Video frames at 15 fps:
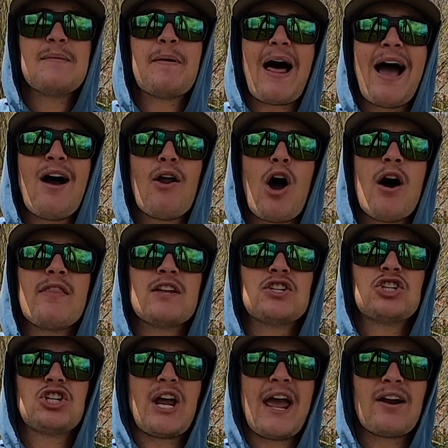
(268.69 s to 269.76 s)
Keep an eye out on
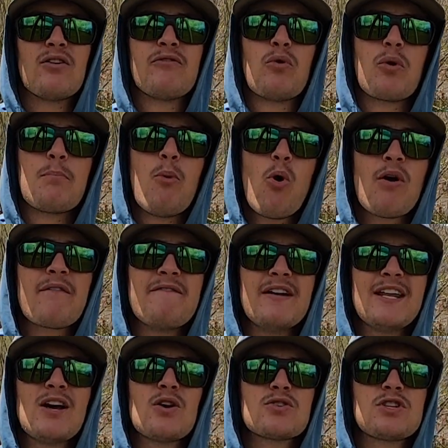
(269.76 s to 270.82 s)
the channel for more
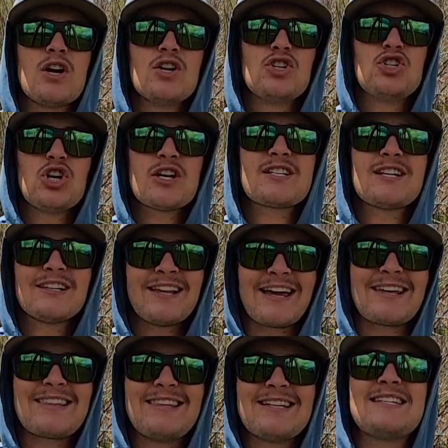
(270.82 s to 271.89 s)
videos just
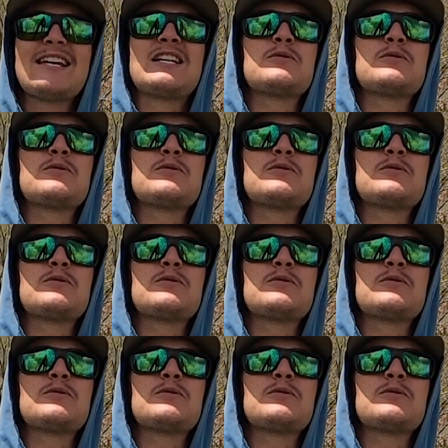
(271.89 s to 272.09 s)
like this,